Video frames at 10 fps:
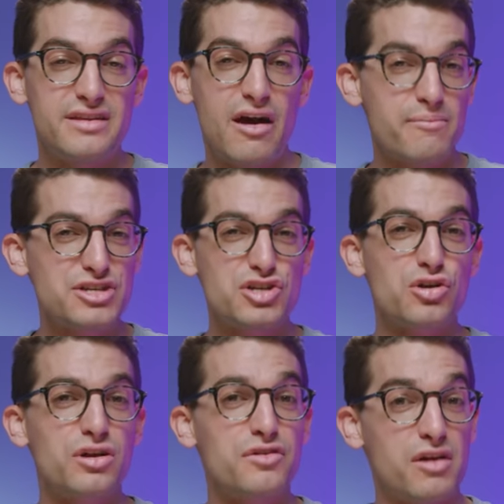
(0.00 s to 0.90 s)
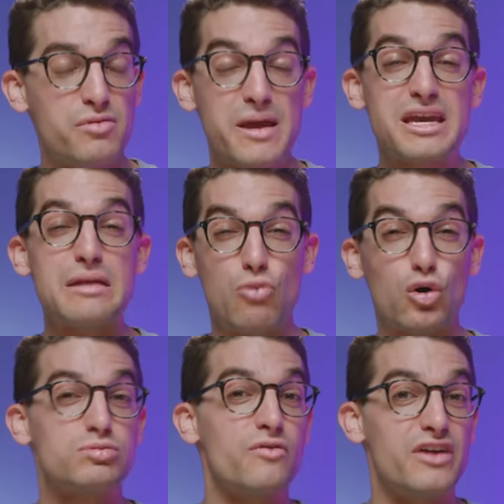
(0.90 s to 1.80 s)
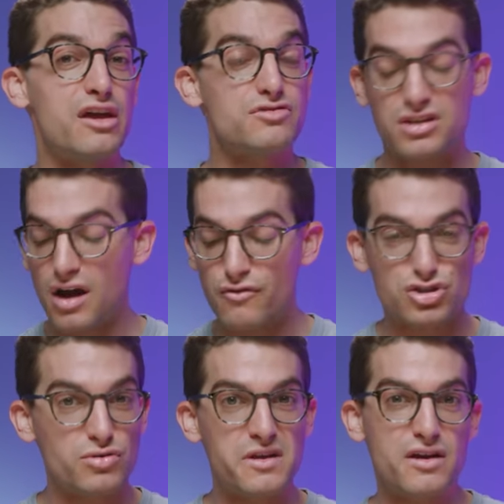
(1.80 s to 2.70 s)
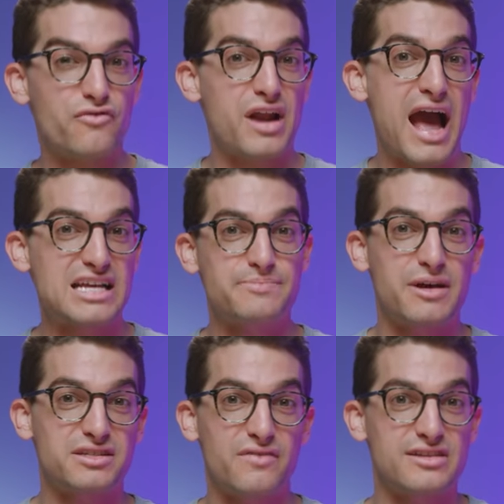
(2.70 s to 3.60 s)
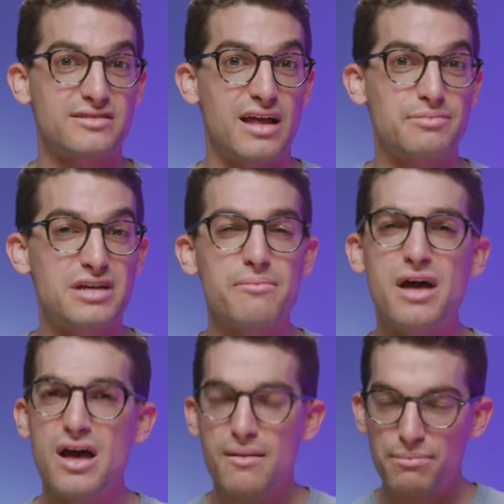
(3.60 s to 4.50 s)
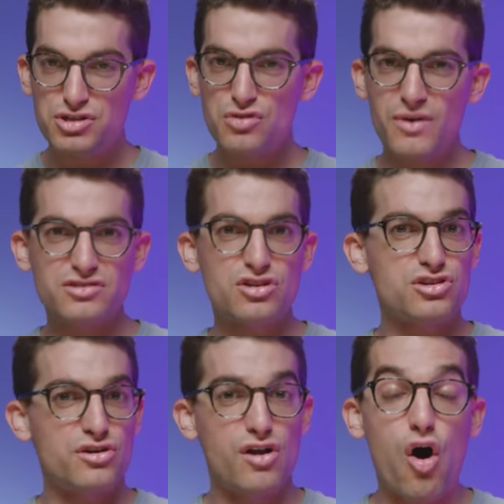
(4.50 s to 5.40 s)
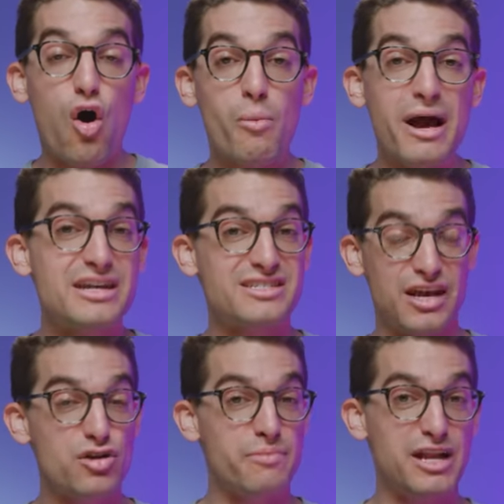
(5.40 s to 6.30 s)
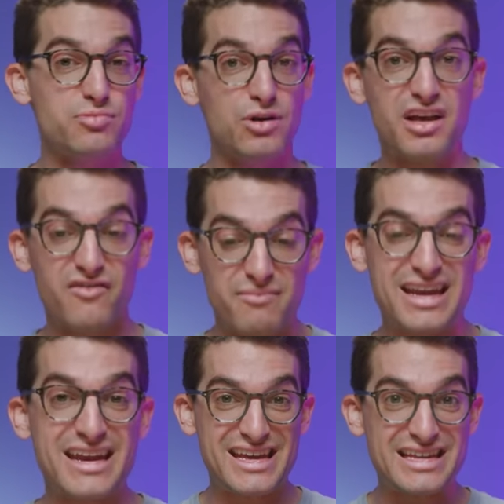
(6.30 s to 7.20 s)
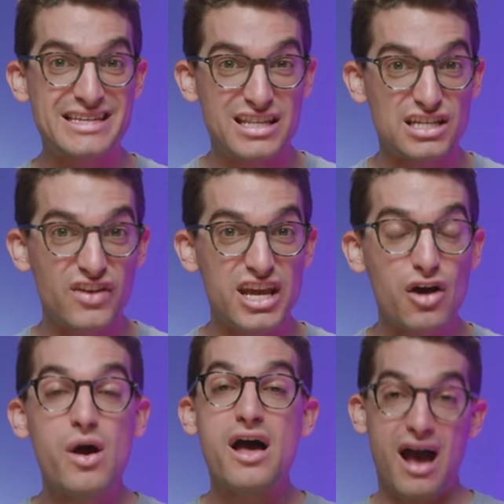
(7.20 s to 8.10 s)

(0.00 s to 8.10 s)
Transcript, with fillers: Now I mentioned earlier that I'll be making multiple videos to cover so many different aspects of this laptop, but do rest assured all my standard benchmarks have made into this video.